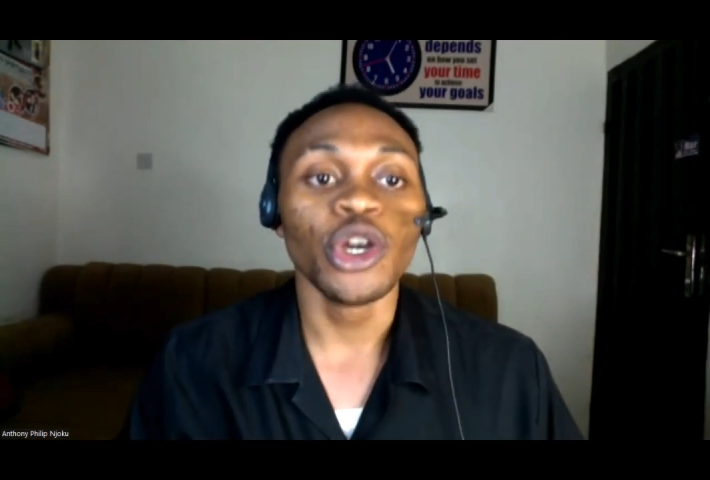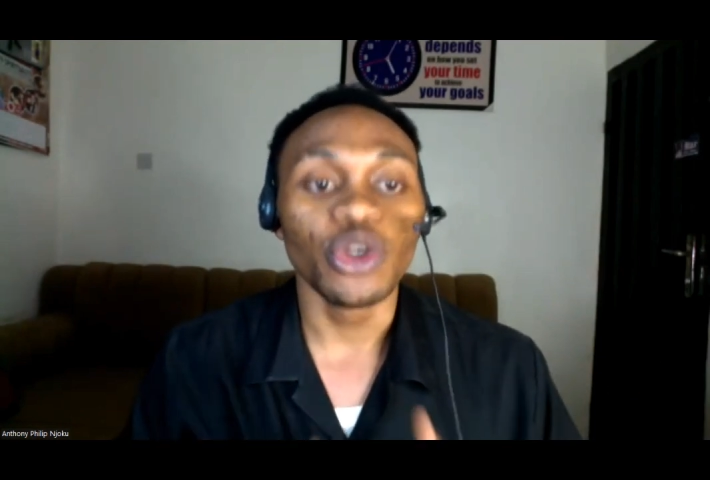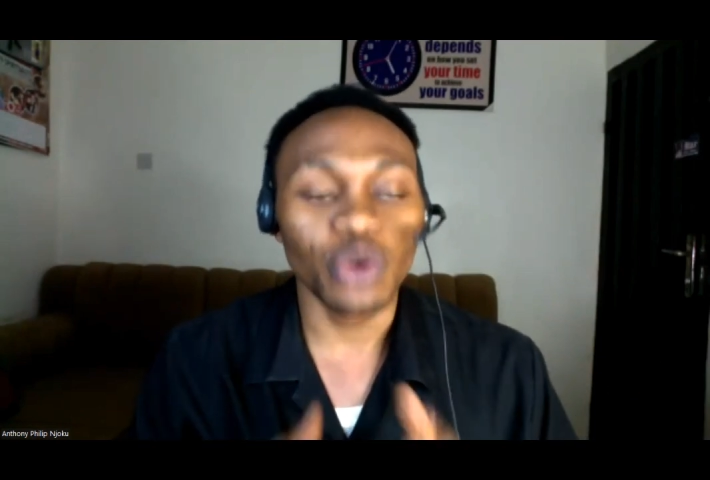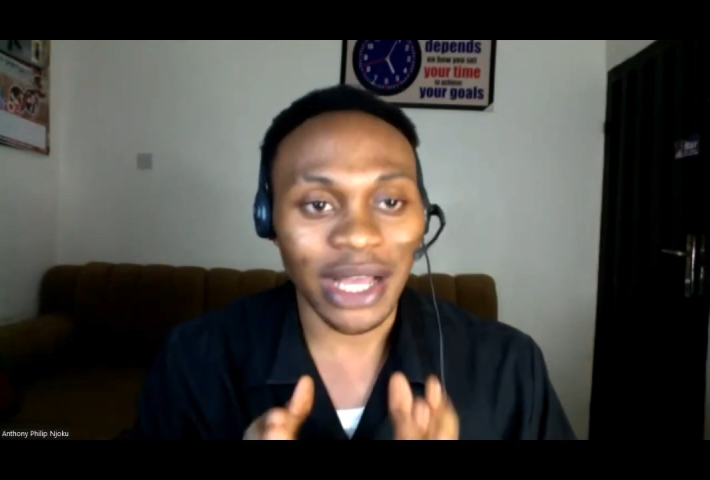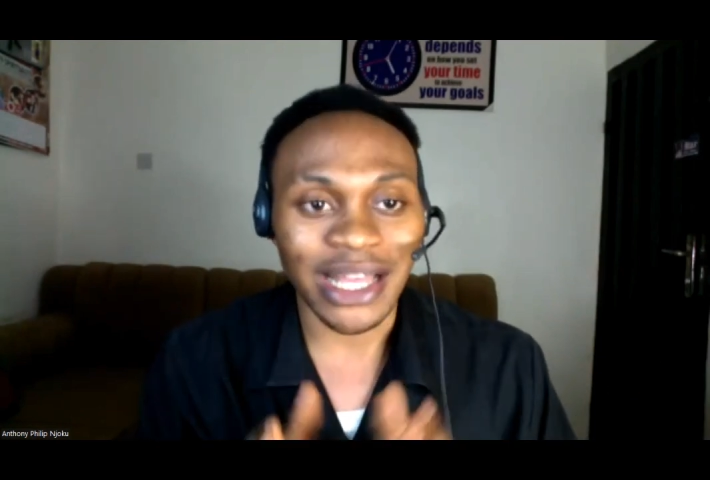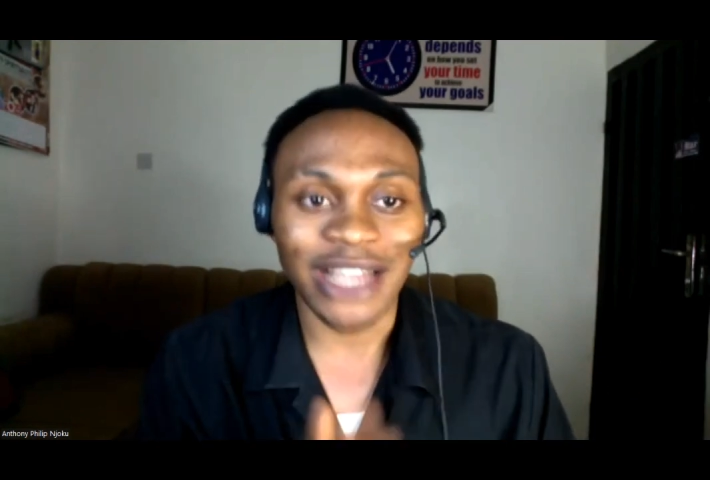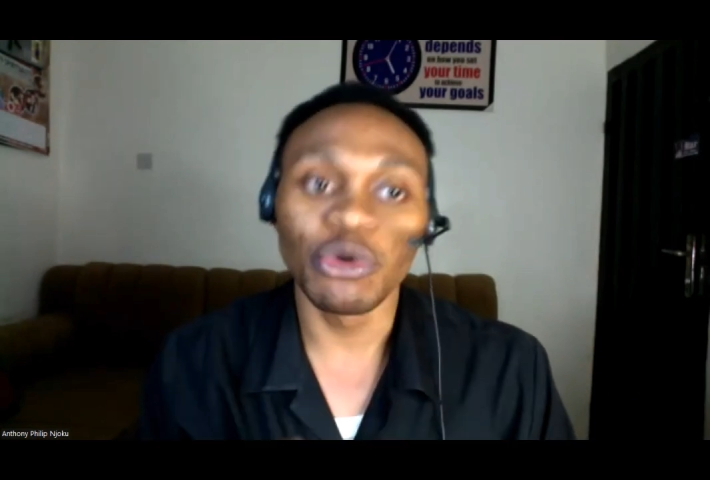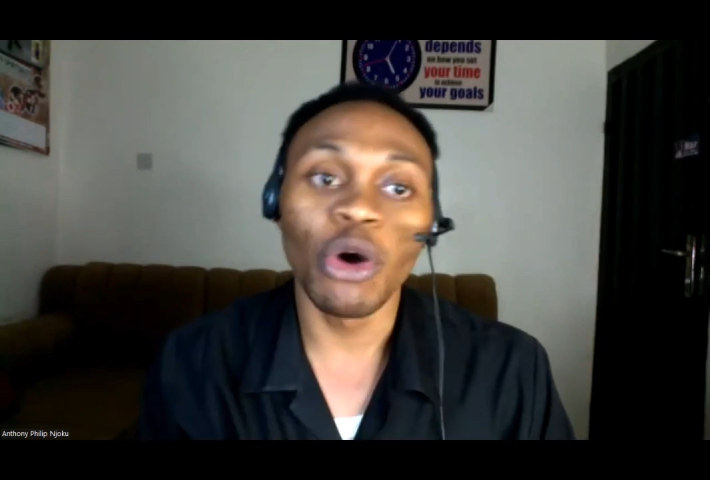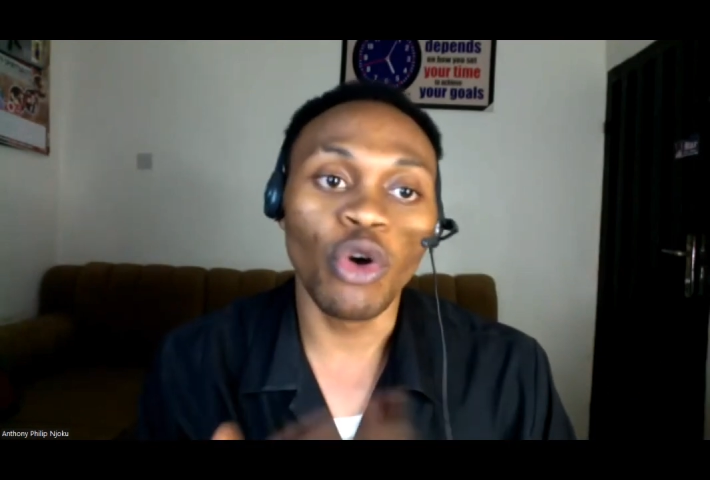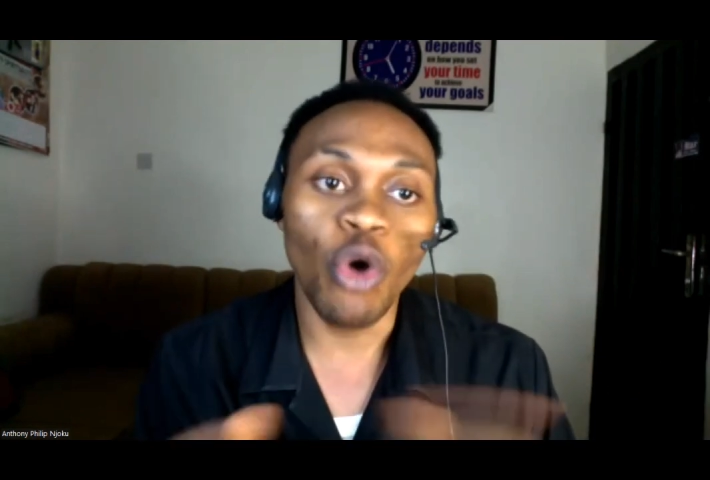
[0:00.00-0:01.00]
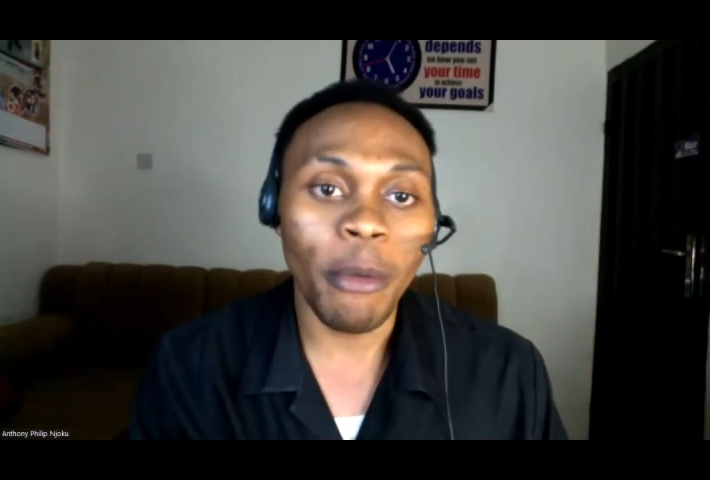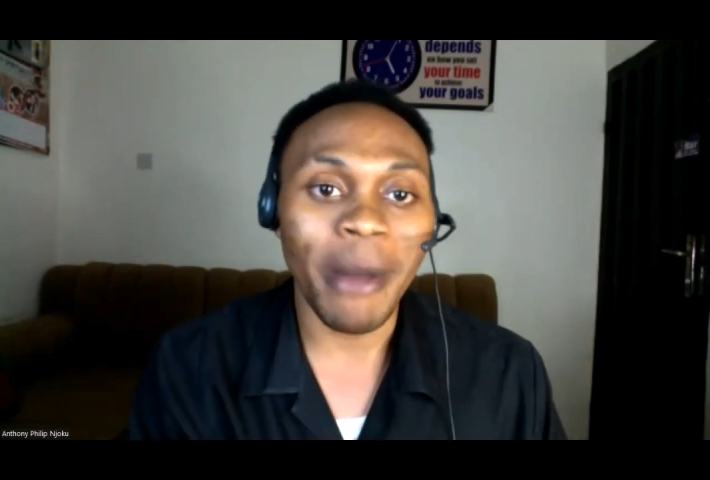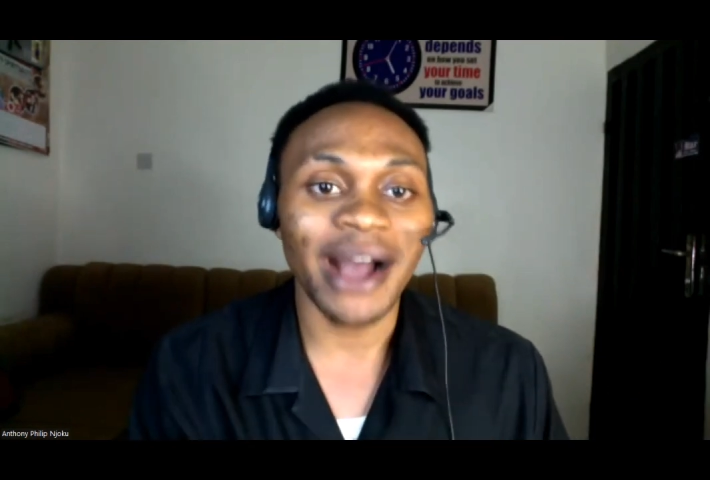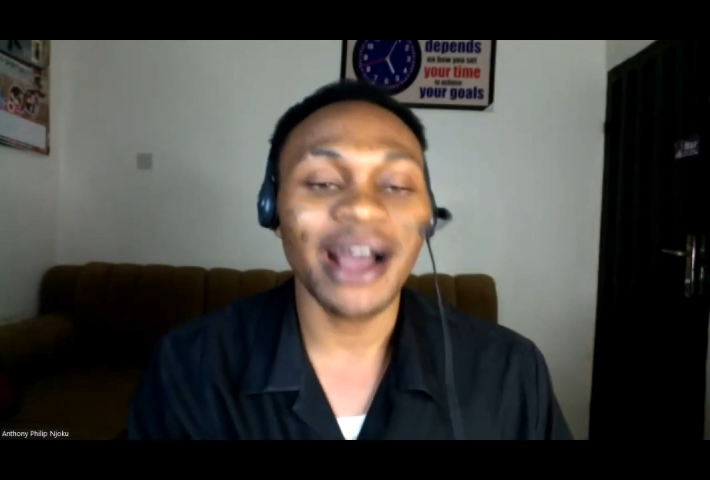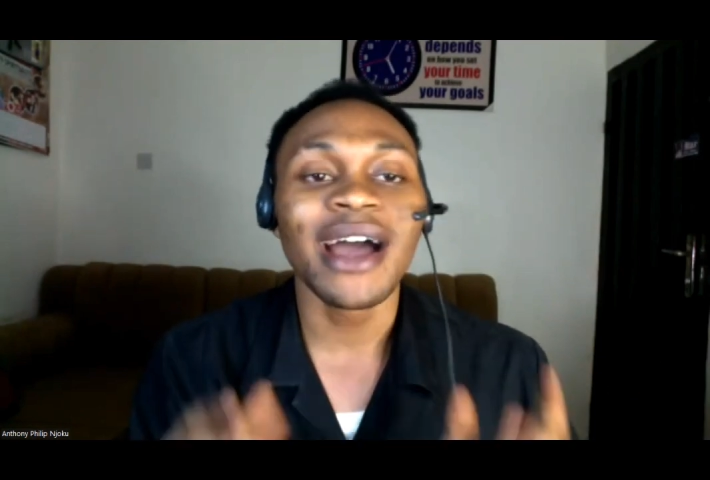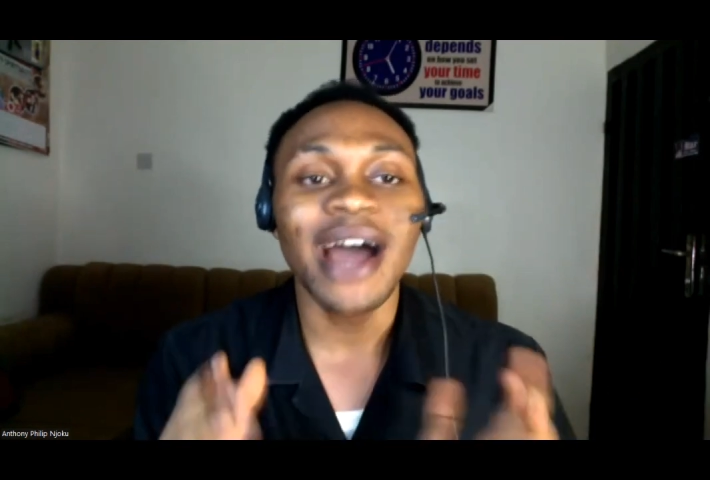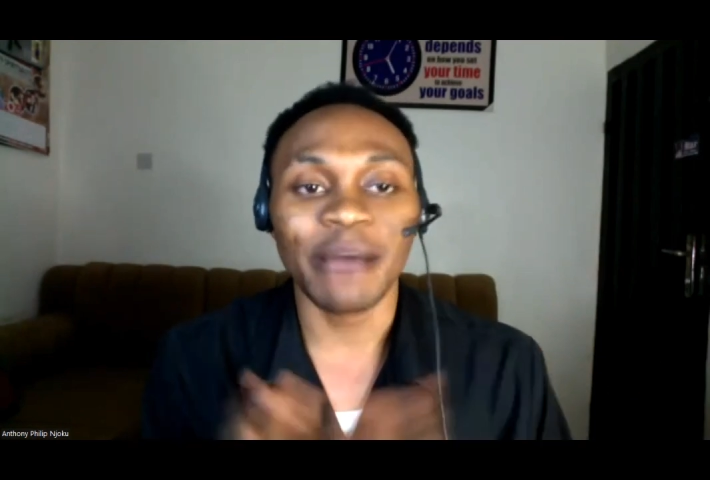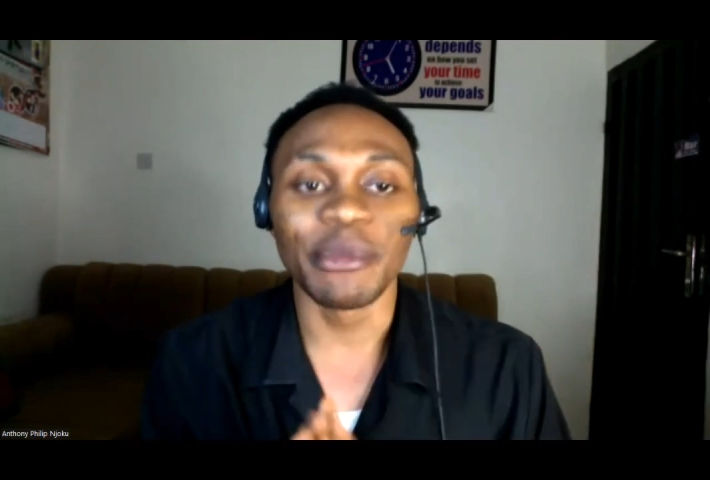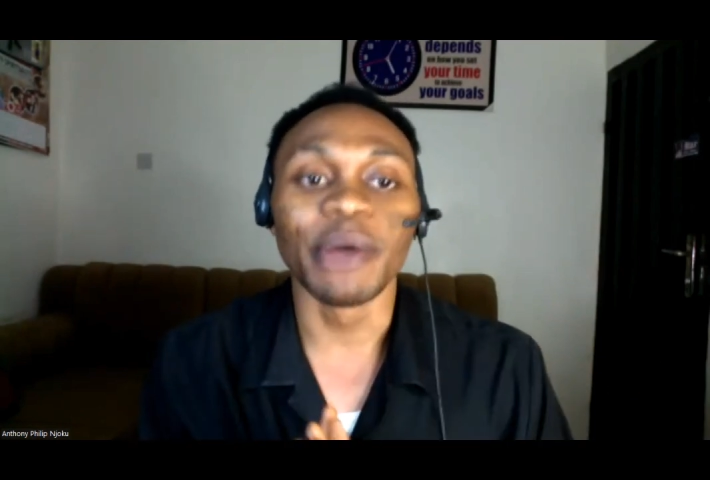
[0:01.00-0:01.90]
You can as well go back and be